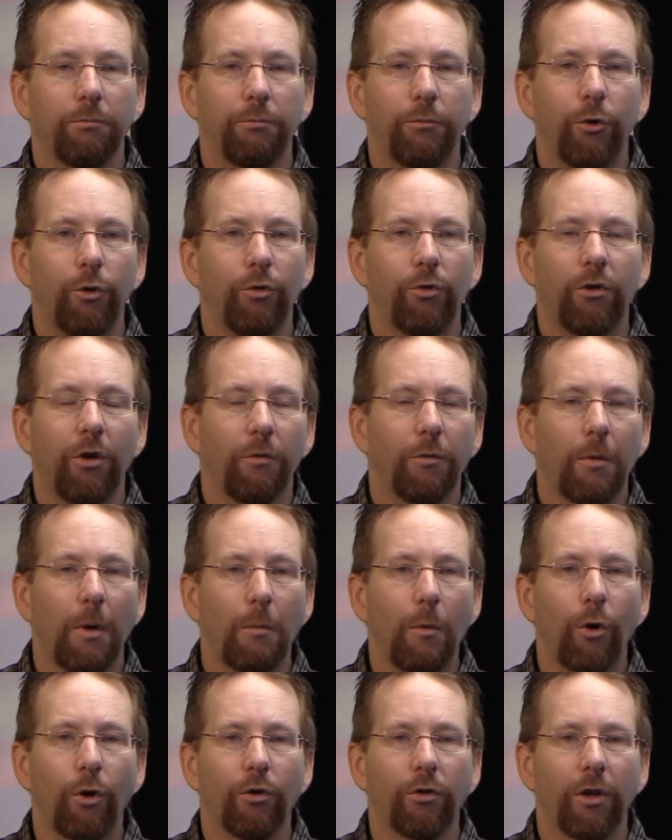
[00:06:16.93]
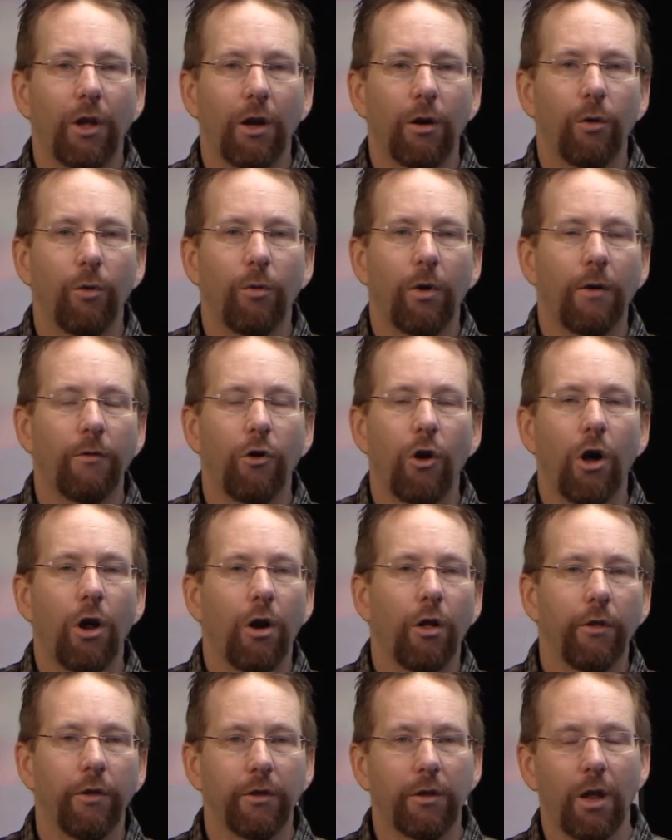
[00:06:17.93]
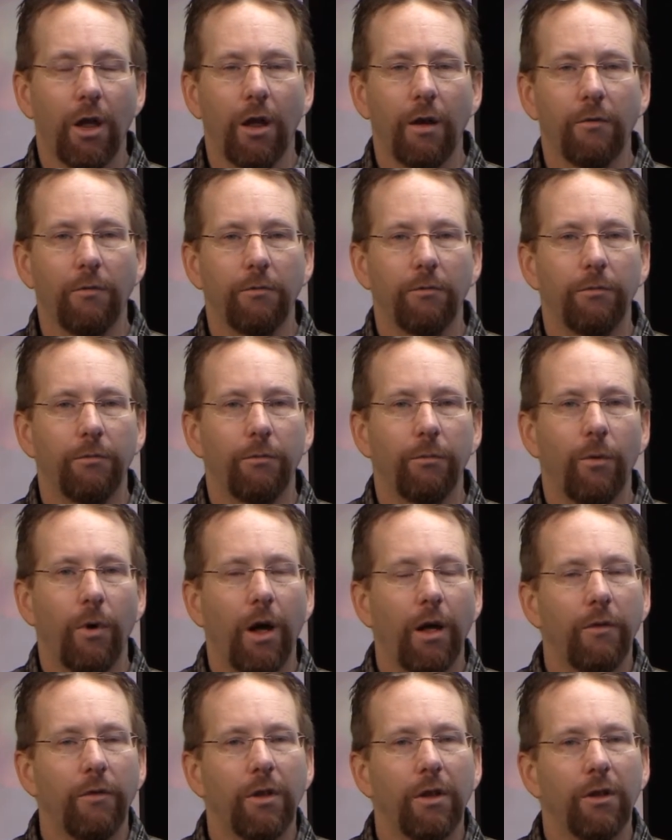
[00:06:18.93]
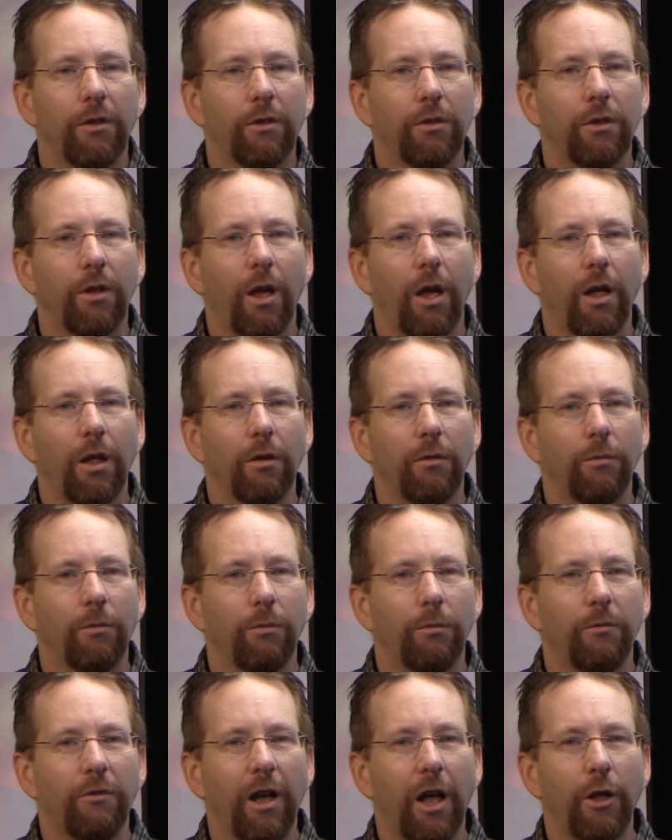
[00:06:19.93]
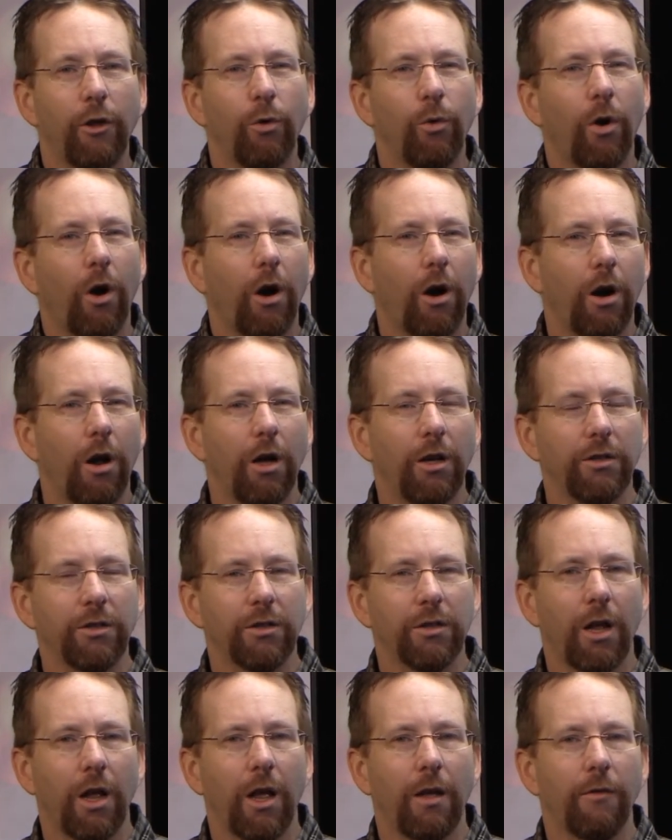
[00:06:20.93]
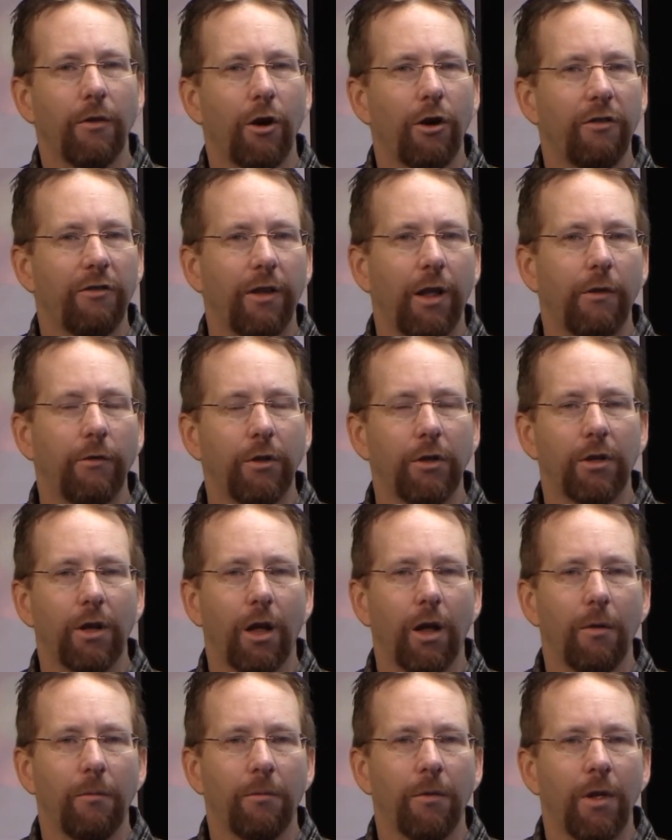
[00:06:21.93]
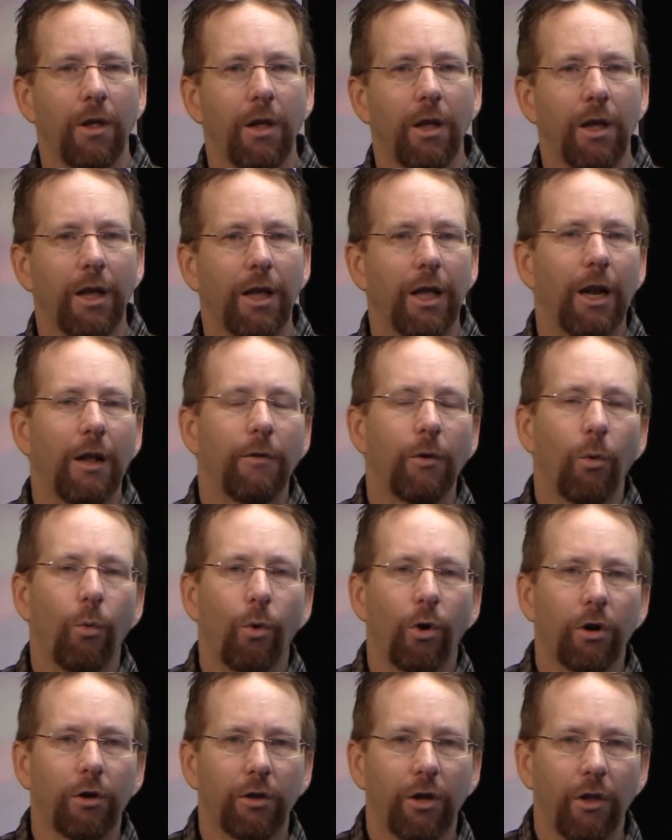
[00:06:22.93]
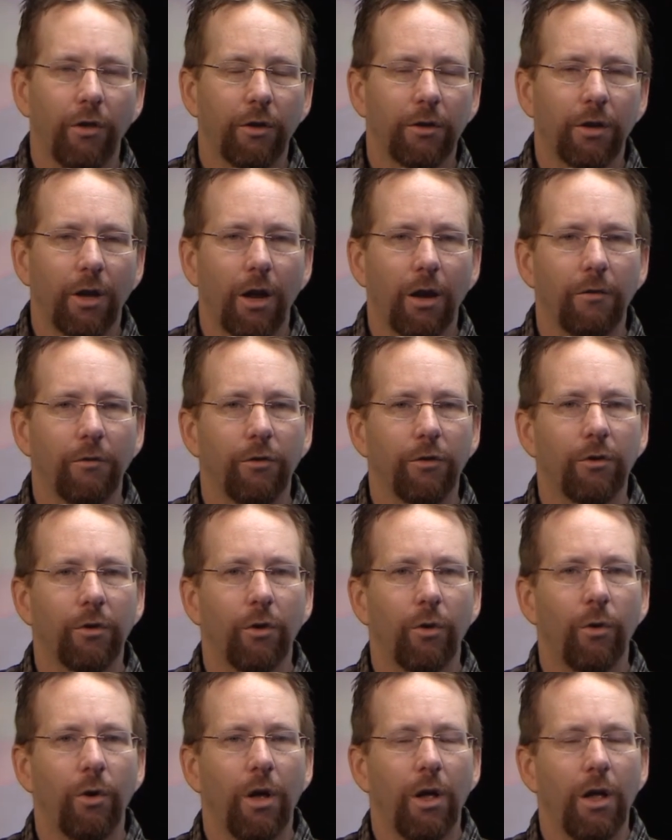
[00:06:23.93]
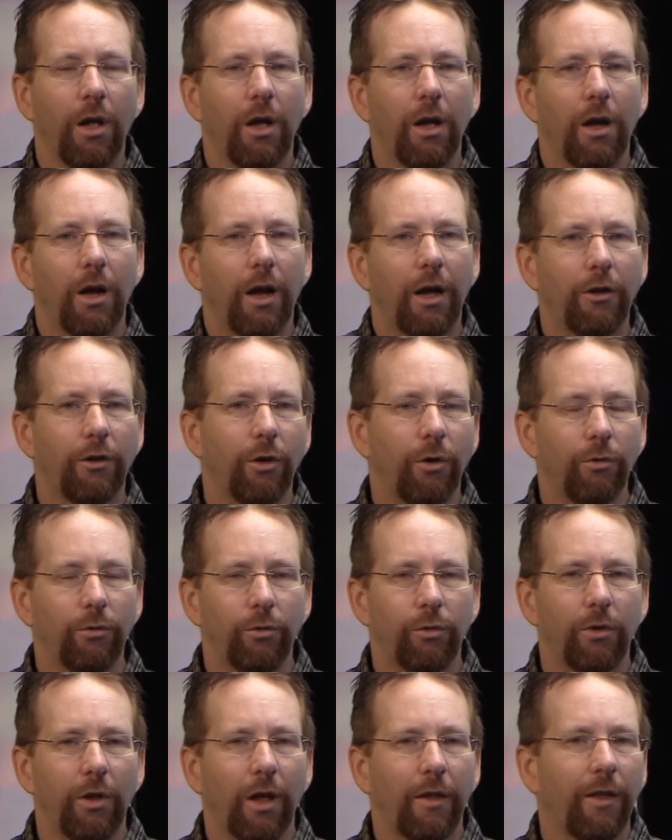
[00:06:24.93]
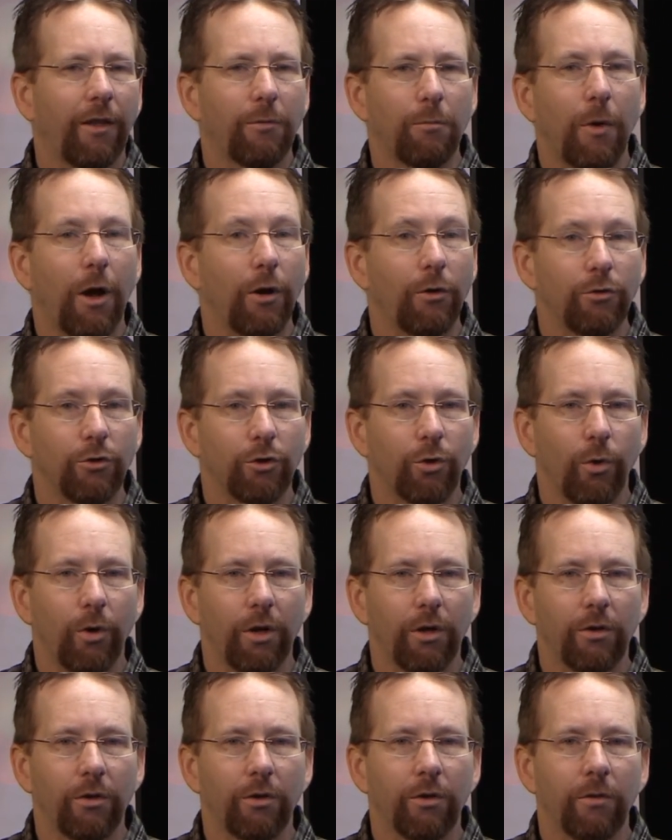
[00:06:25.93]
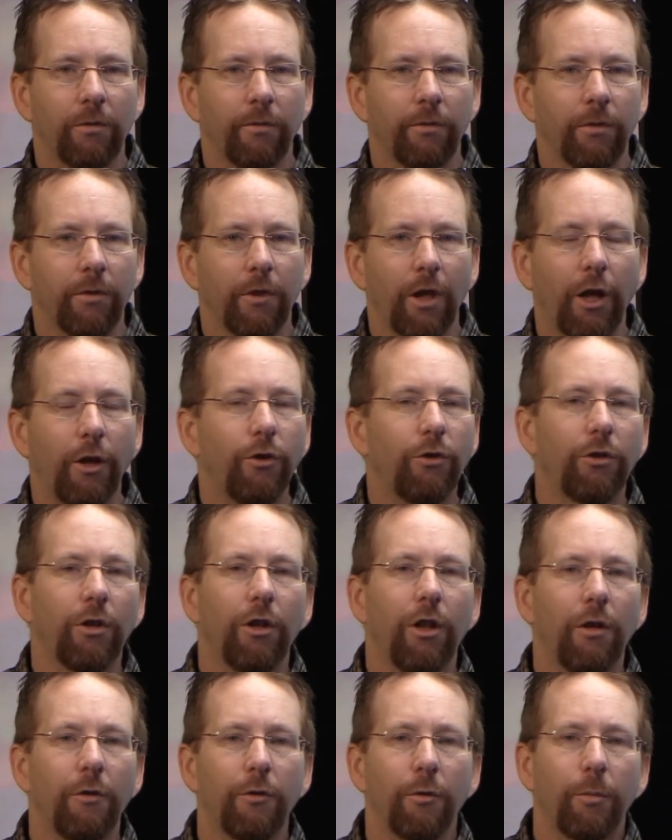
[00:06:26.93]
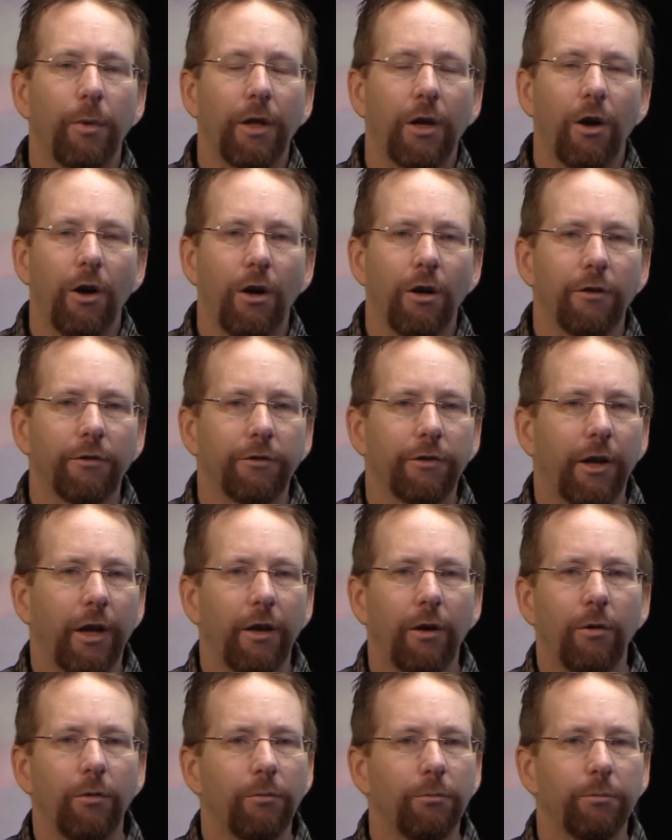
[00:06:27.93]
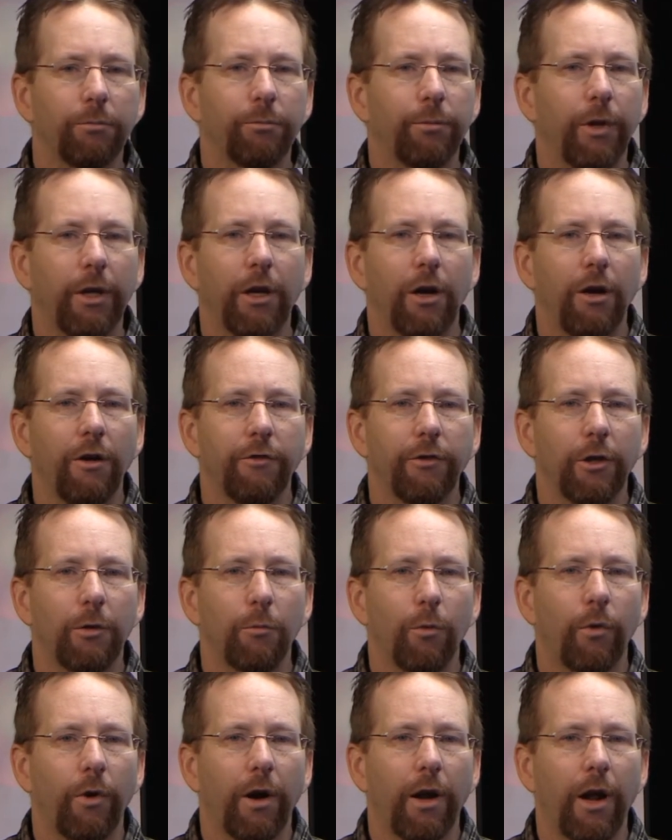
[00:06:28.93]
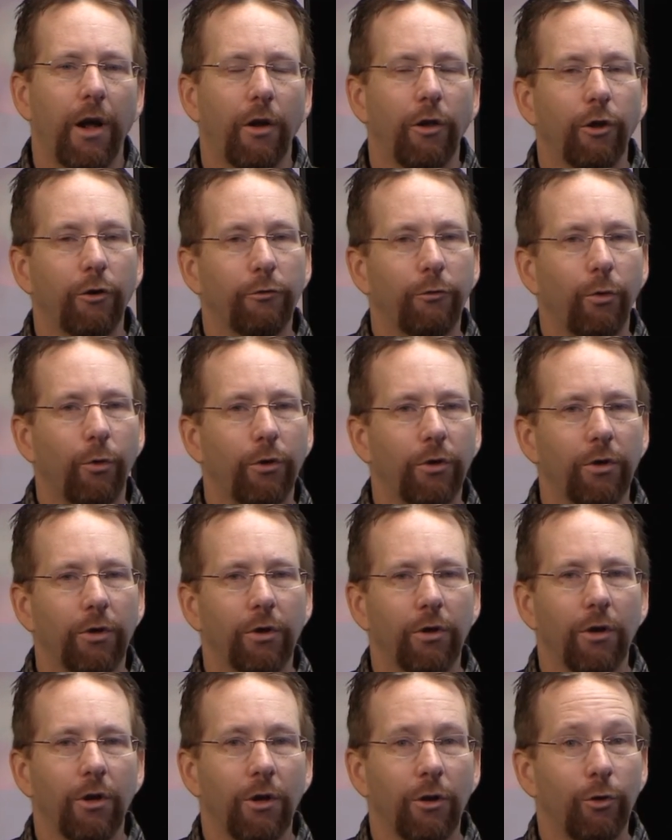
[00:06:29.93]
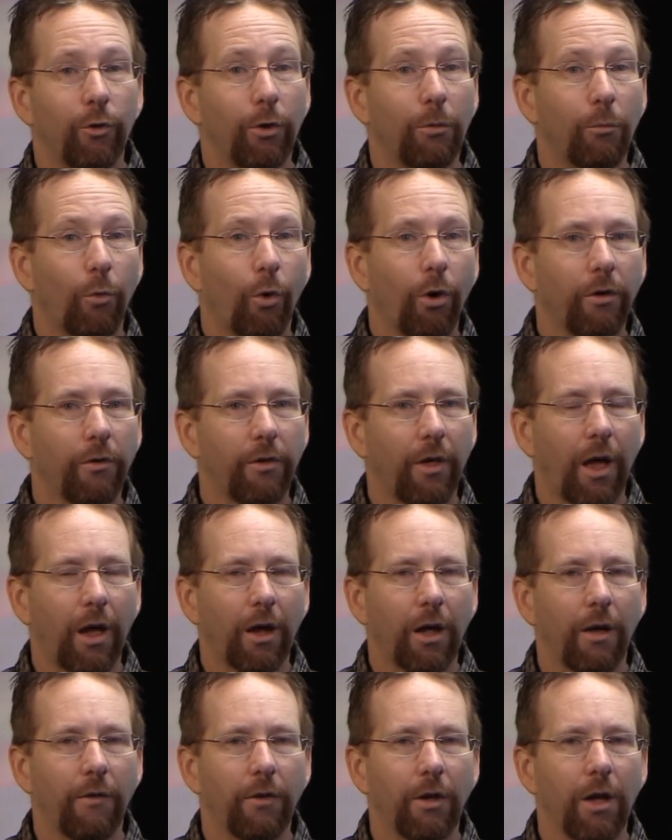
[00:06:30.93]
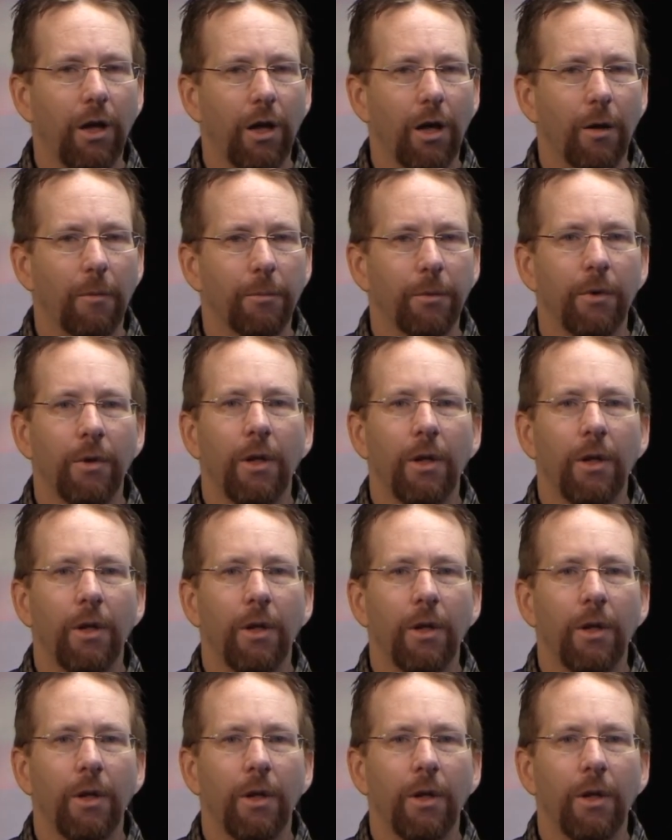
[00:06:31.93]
do stuff with my motorcycle where I'm gone all the time. Why? Because I value our us time and our family time, and I'm at work the other time, so I don't do that. That's my own choice. I used to love to play golf. I don't play golf anymore right now. I look forward to doing more of that coming up,